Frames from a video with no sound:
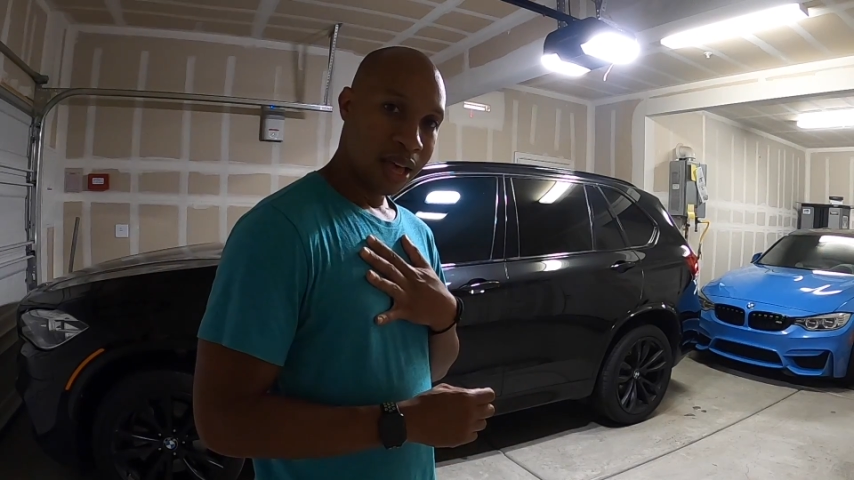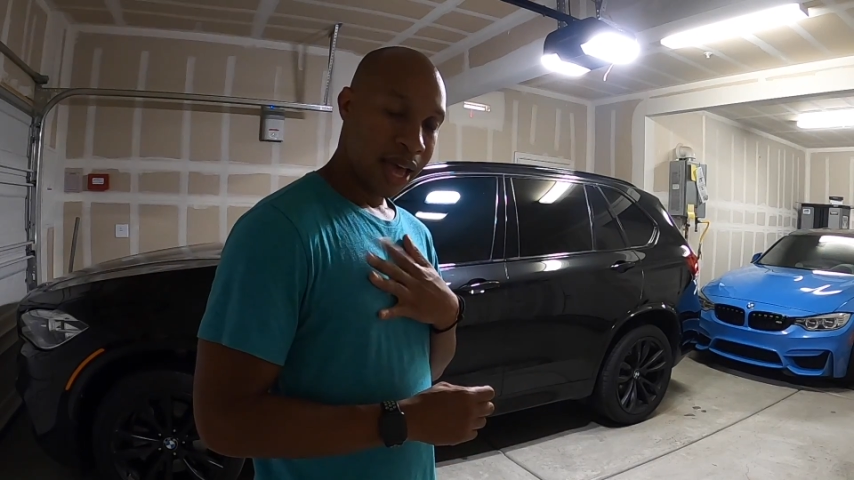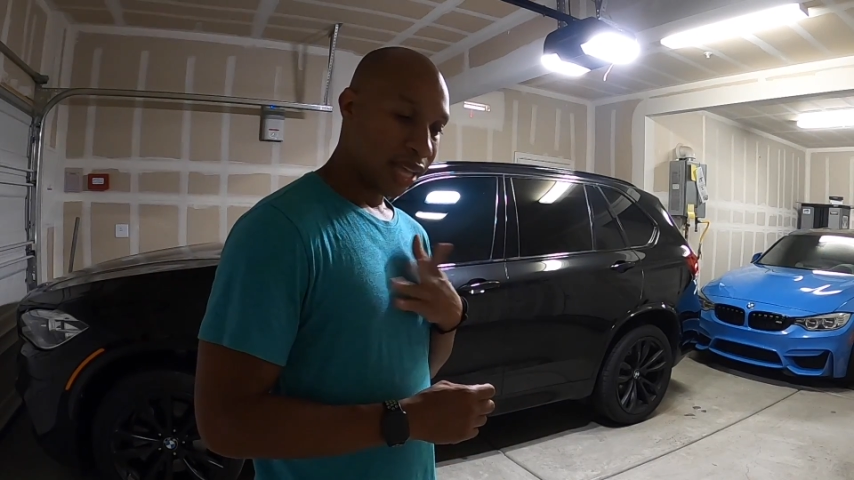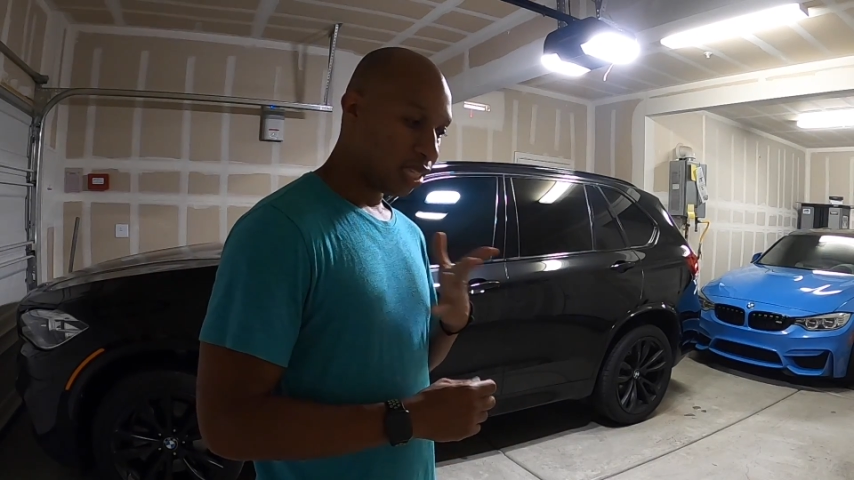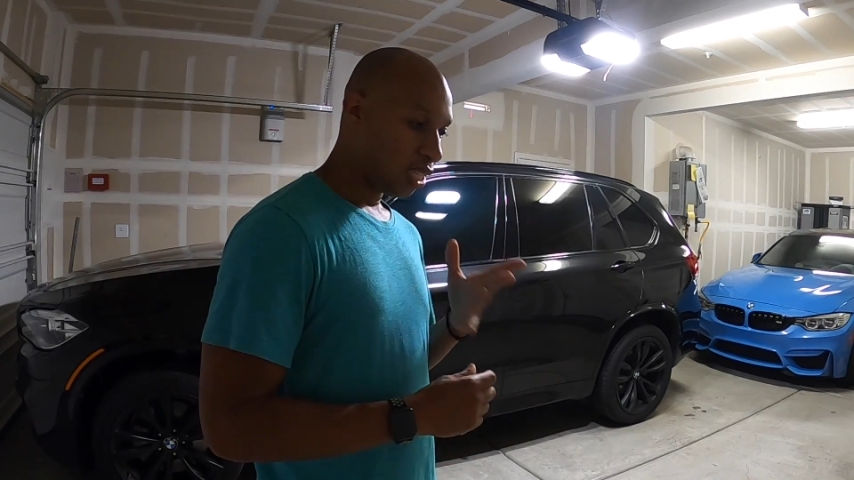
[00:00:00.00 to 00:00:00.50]

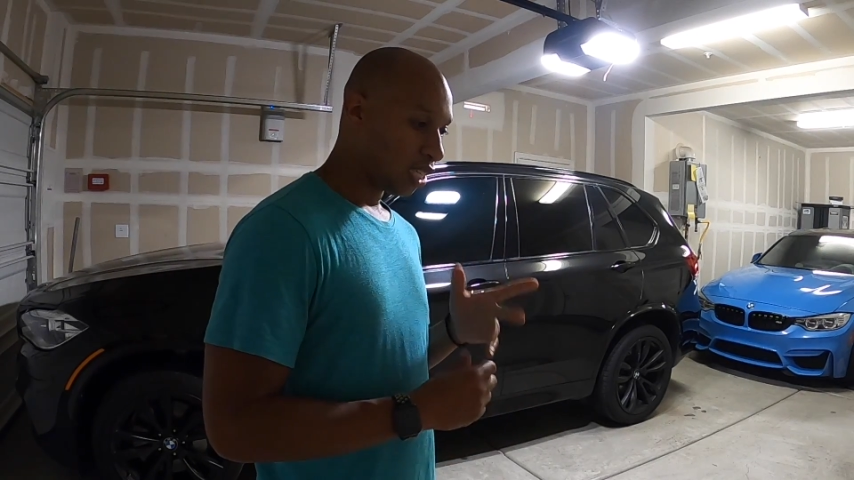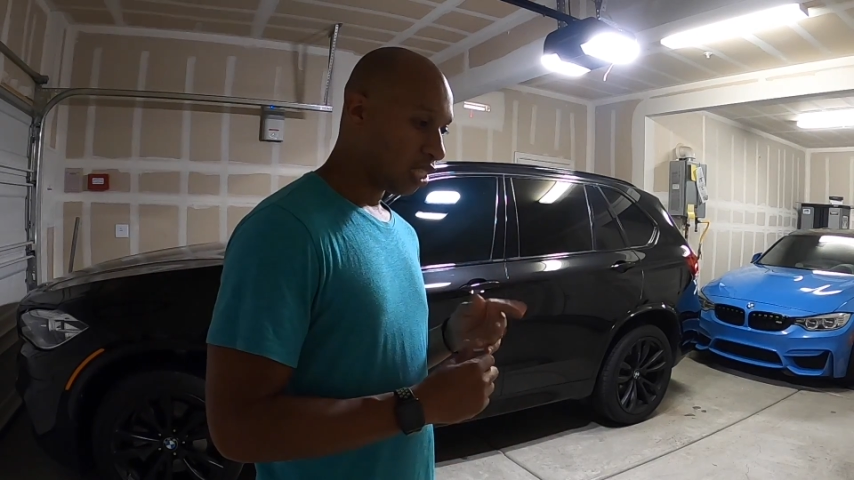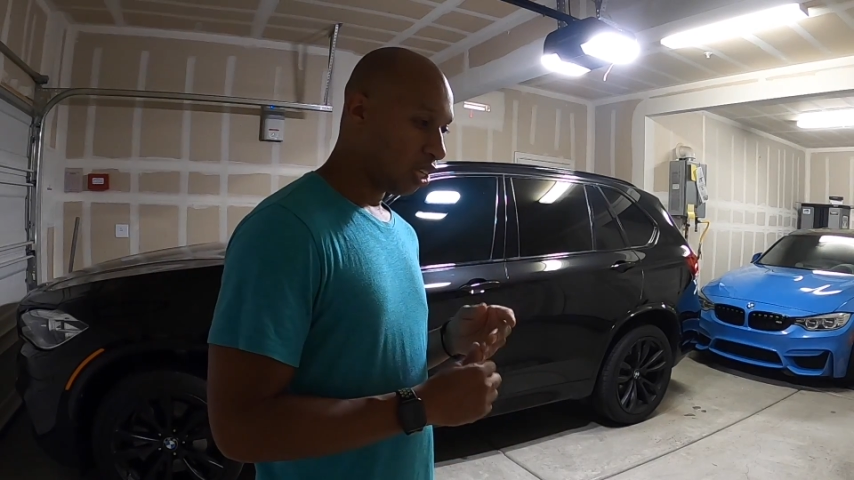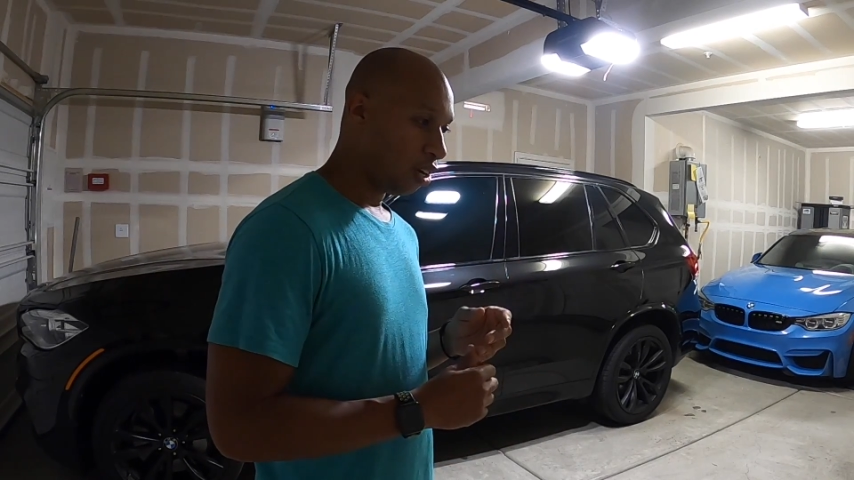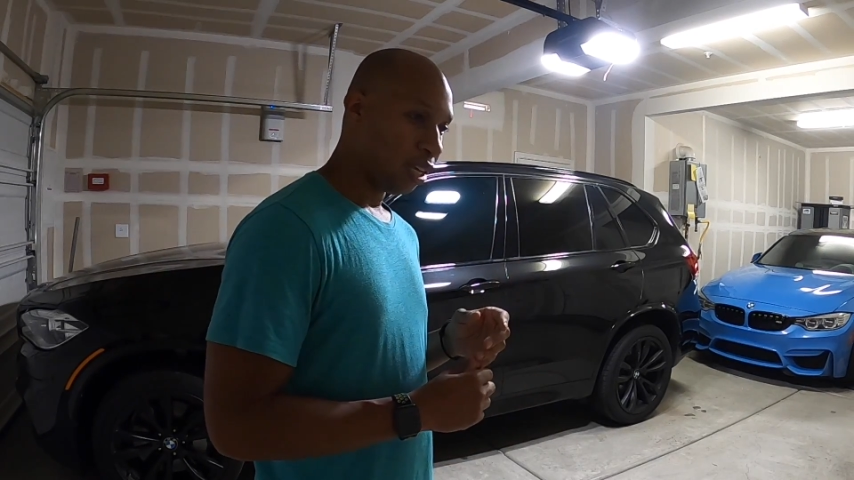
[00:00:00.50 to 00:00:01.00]
at
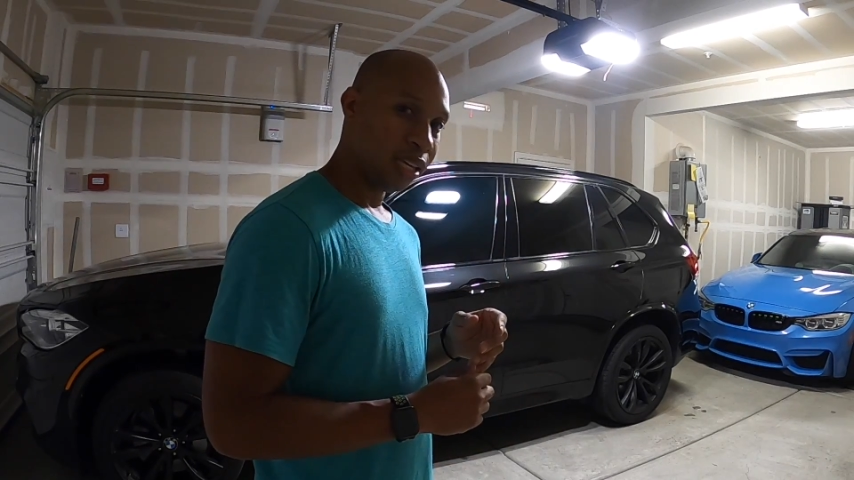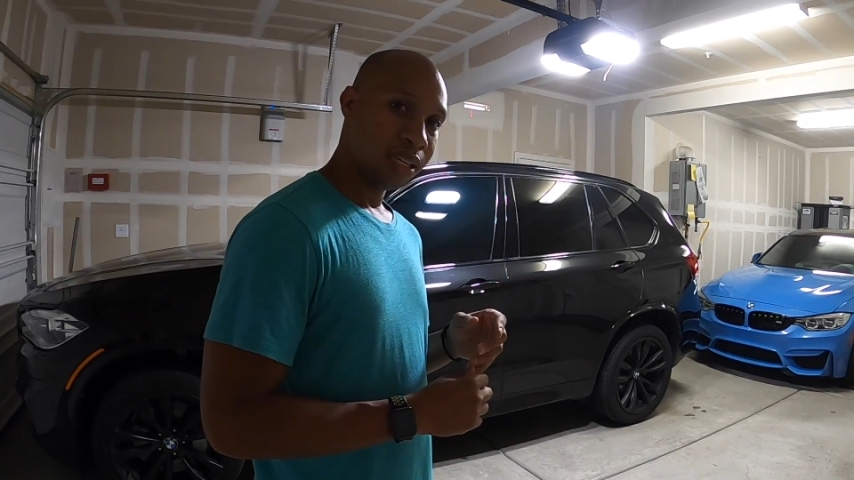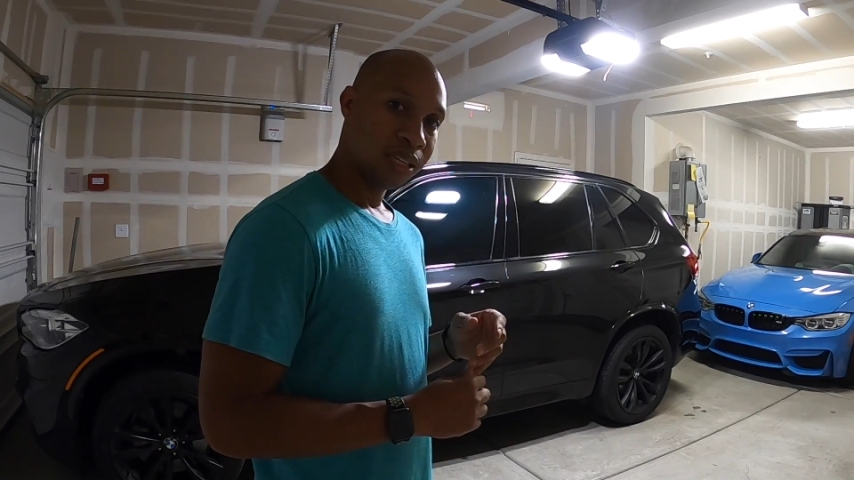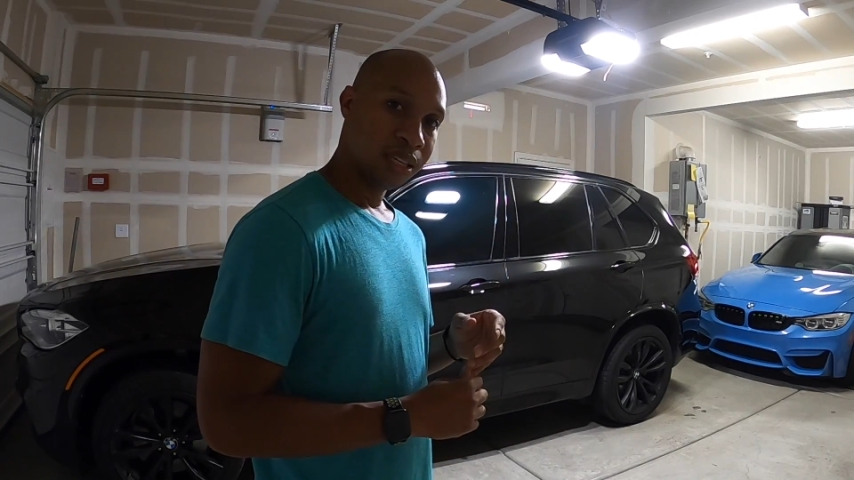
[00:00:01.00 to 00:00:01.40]
6:30